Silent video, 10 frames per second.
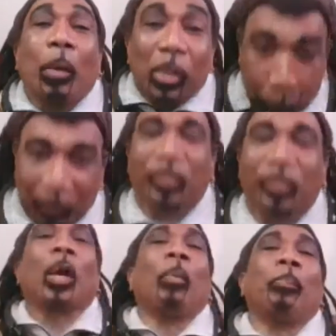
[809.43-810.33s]
I was with
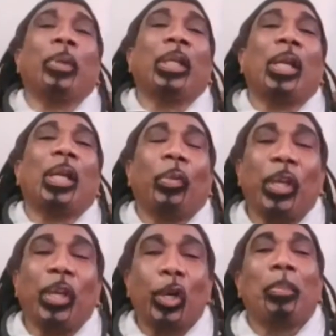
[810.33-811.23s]
the company now,
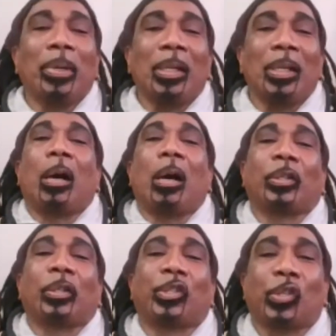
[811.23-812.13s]
the Urban
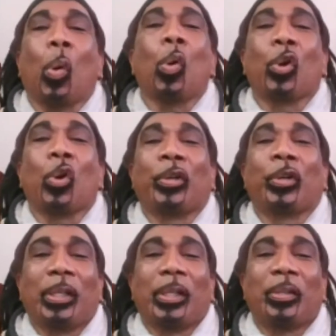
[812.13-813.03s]
Arts Corps,
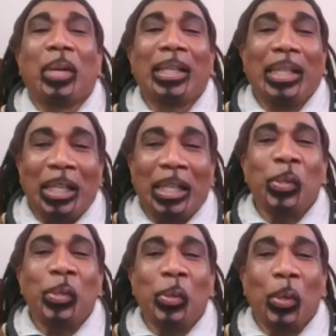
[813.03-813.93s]
right? In
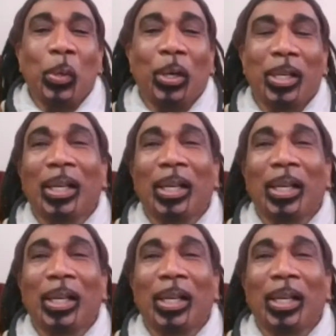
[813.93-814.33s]
New York.